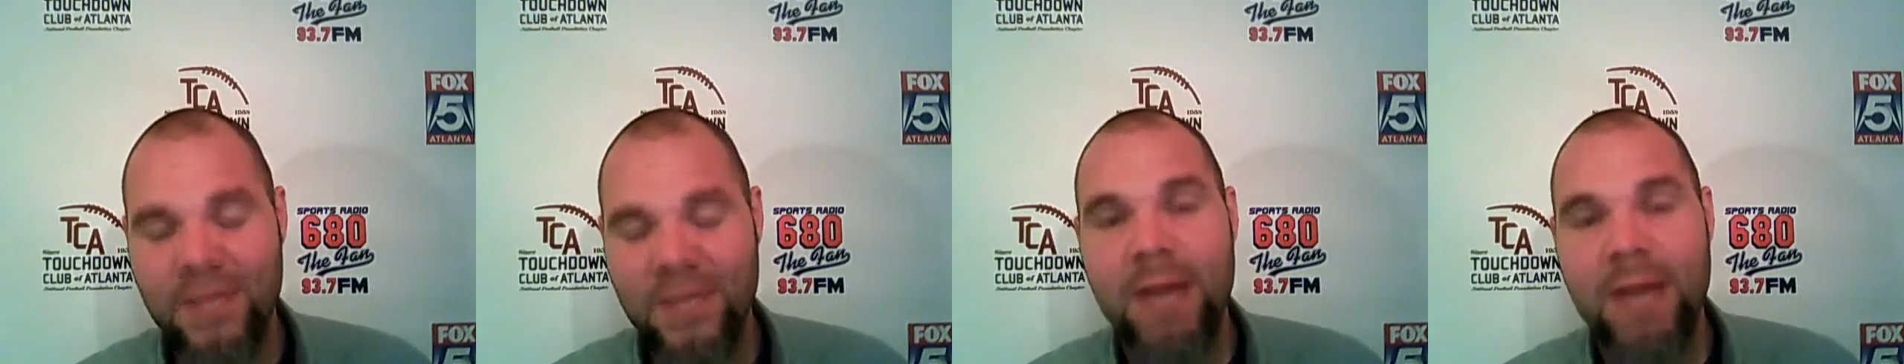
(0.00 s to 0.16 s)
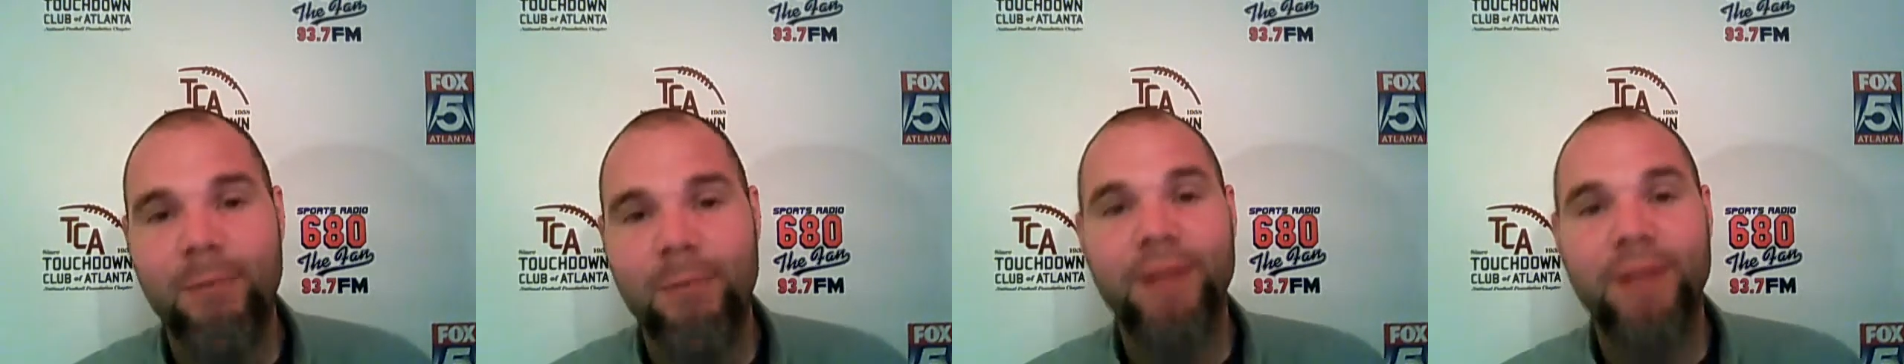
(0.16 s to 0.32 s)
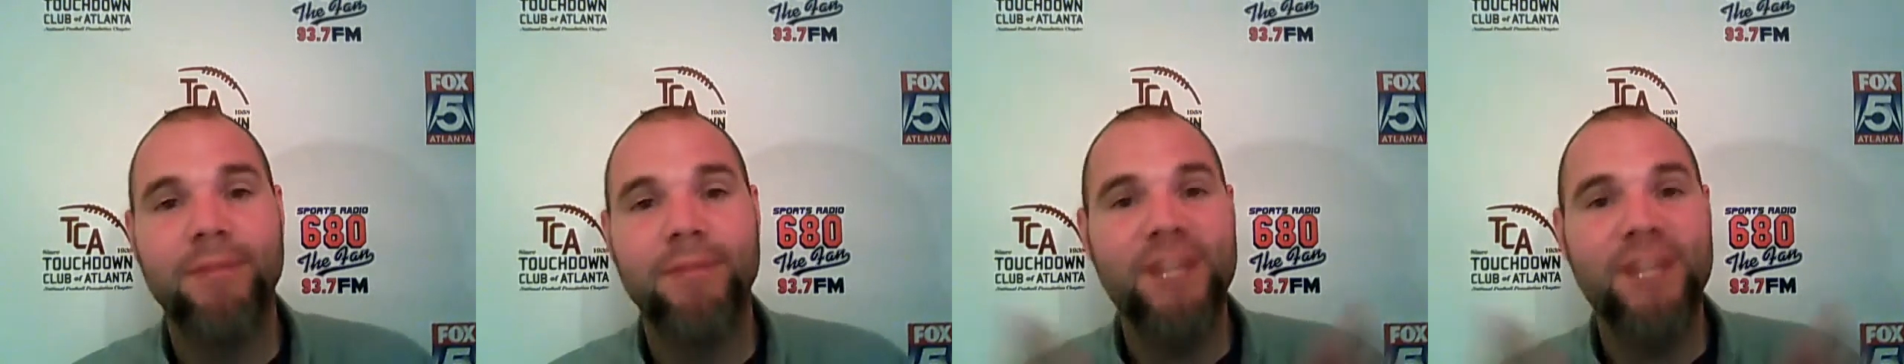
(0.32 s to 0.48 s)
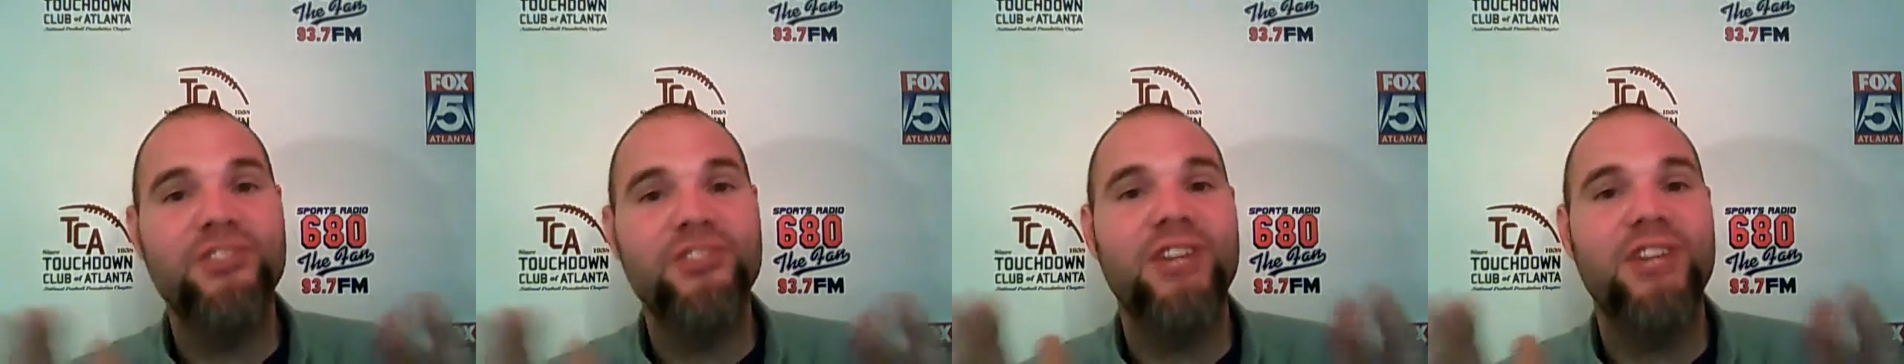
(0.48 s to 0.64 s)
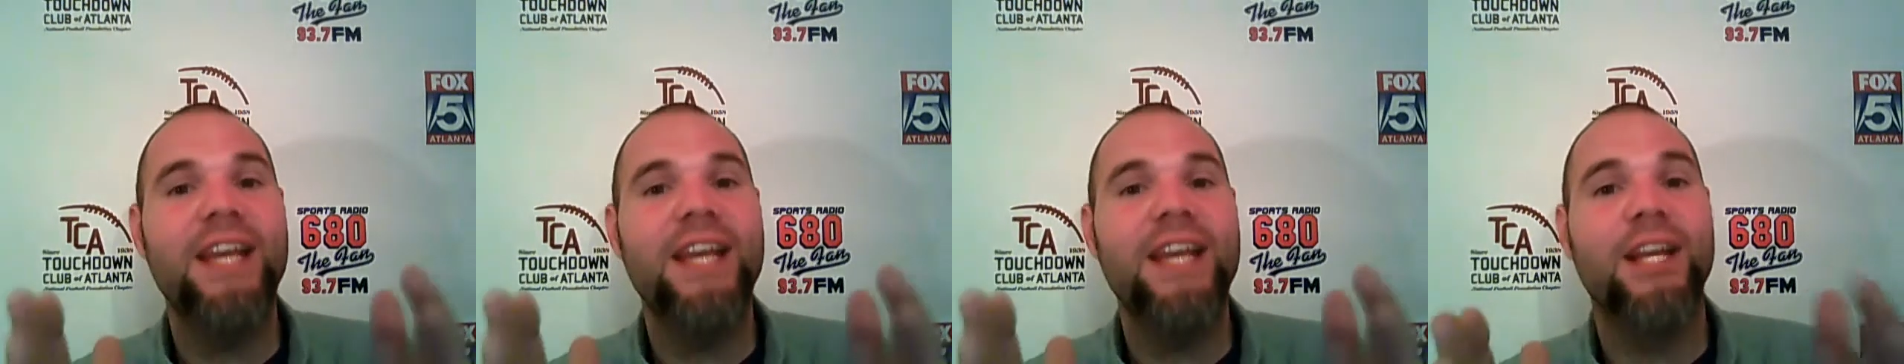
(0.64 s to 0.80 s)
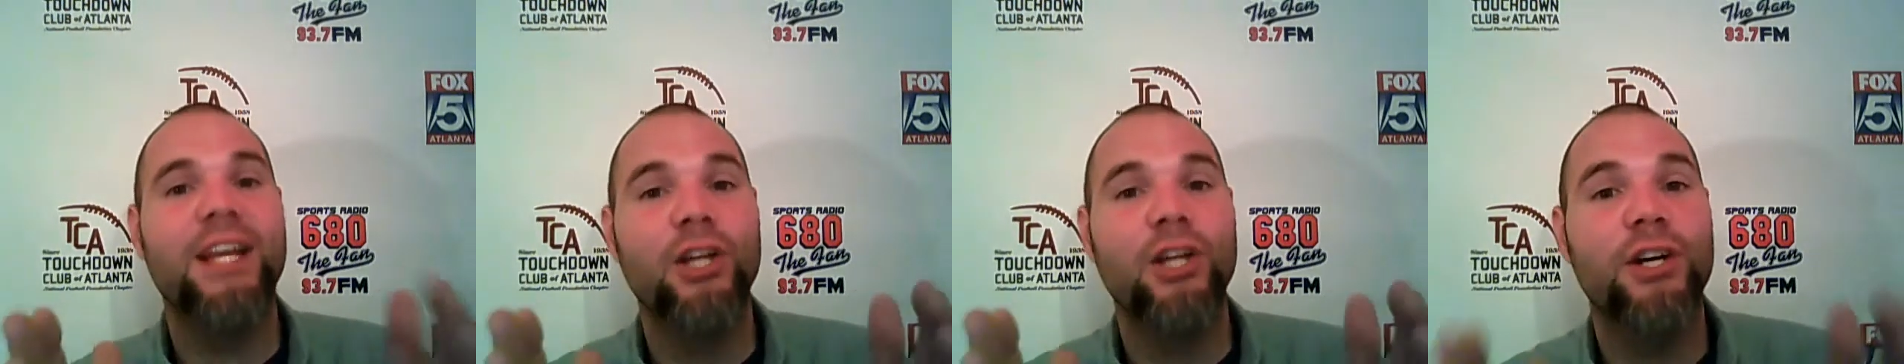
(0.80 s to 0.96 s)
But let's
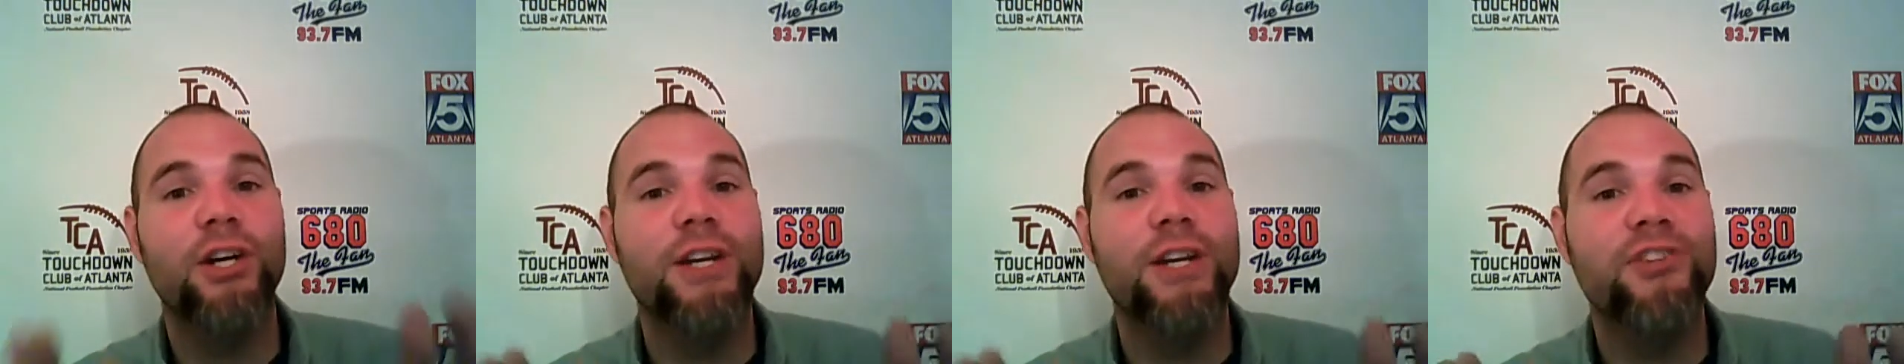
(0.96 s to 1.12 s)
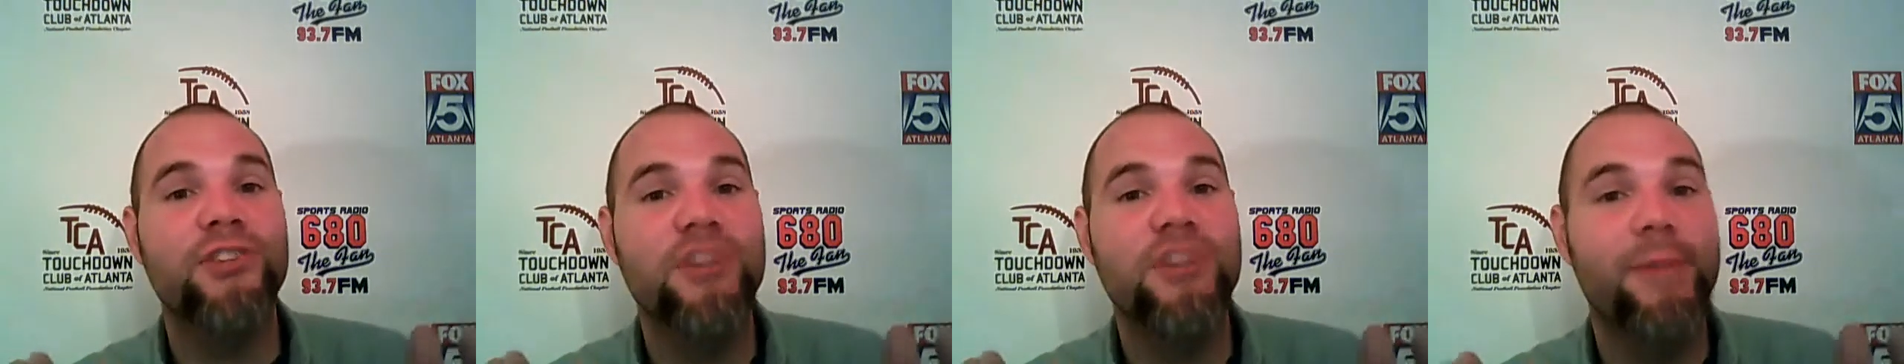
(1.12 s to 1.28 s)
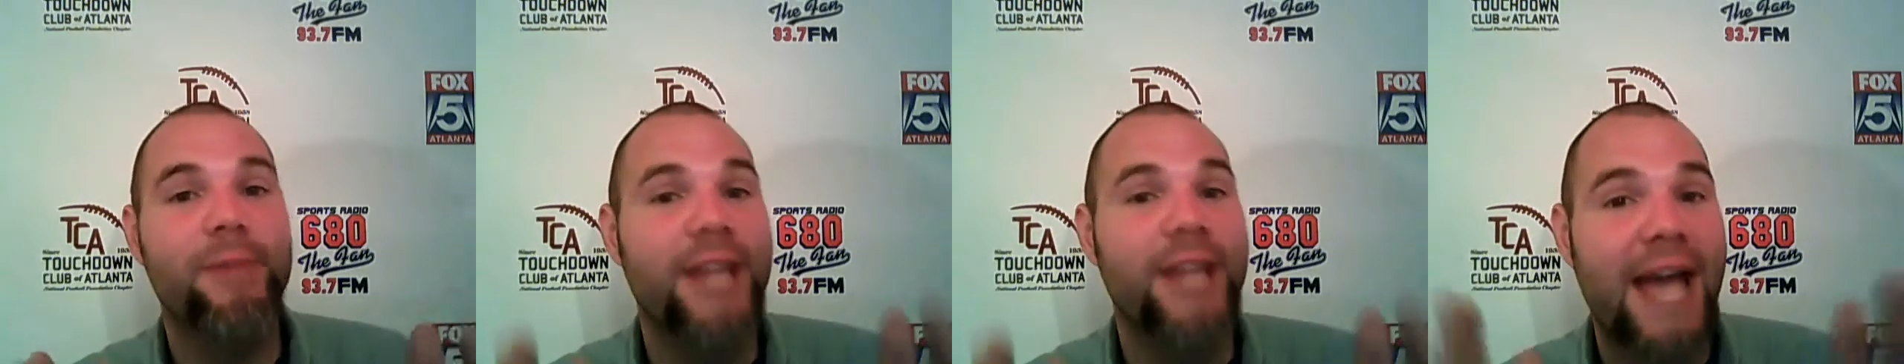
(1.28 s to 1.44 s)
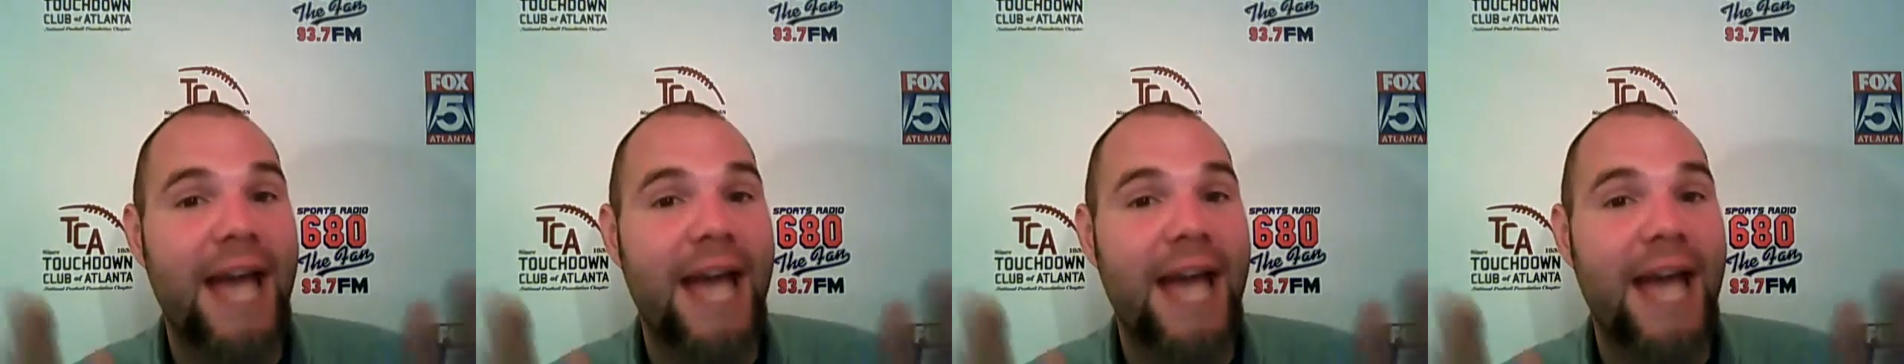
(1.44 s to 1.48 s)
take a look at some of the